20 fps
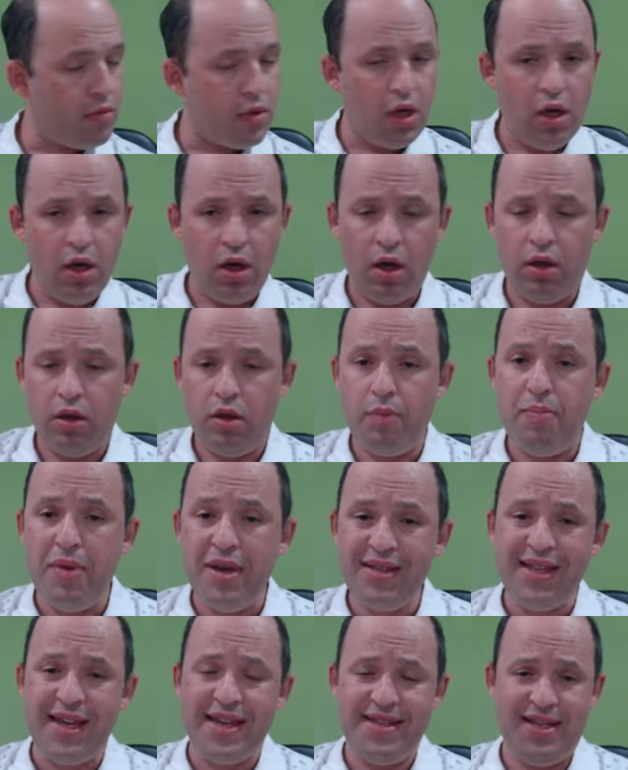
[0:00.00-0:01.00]
the
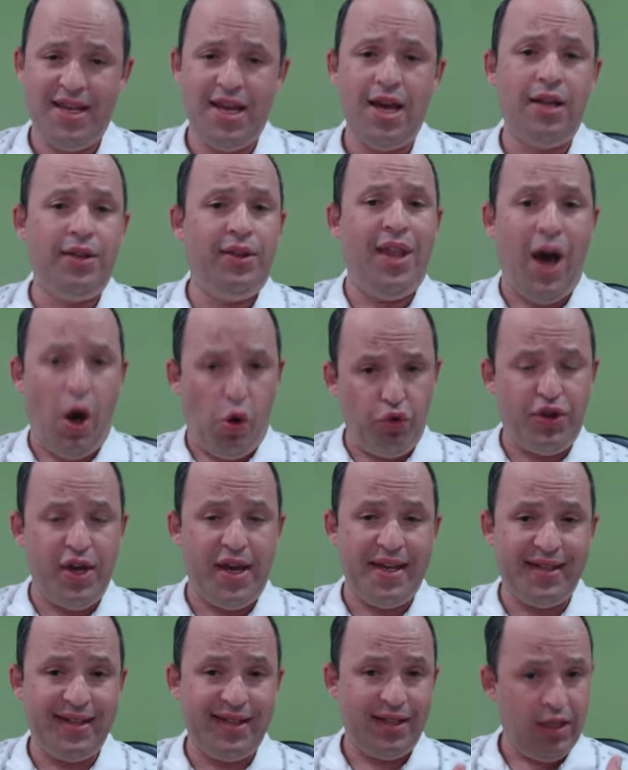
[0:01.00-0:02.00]
best idea
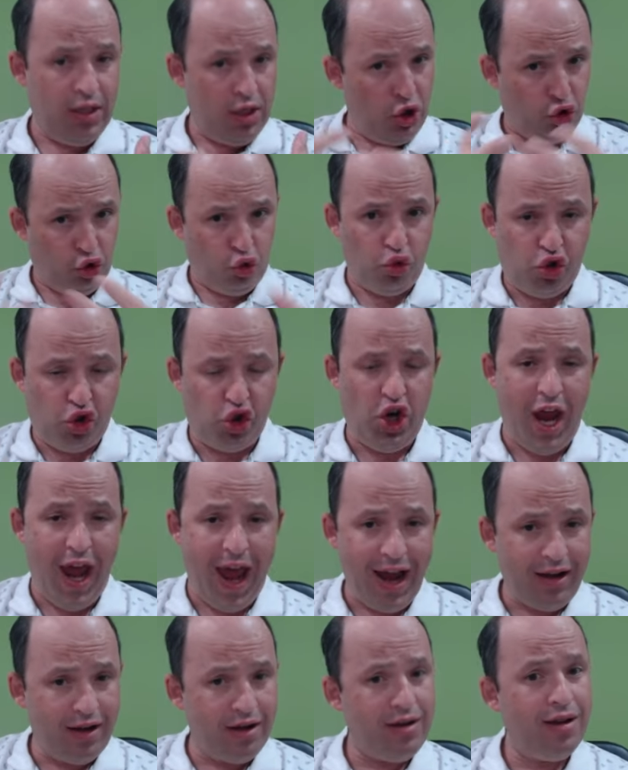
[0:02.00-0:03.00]
nowadays to
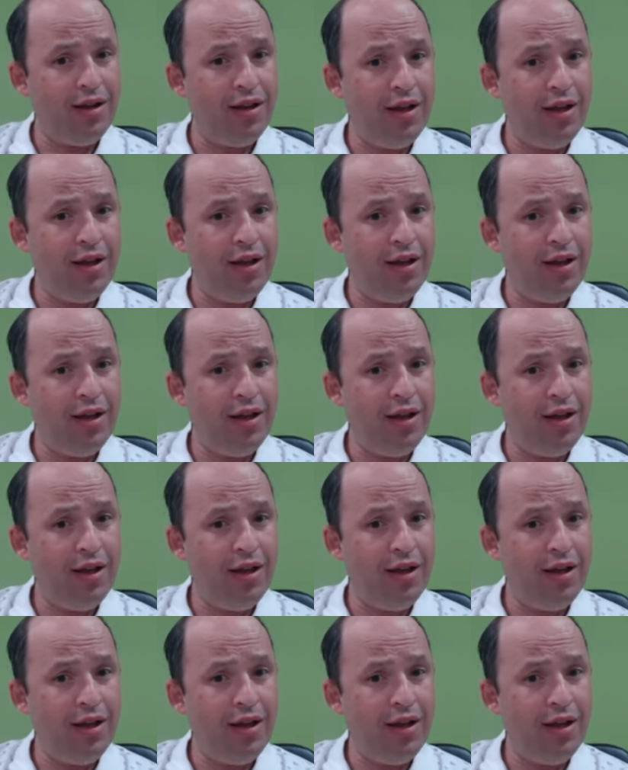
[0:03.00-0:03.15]
check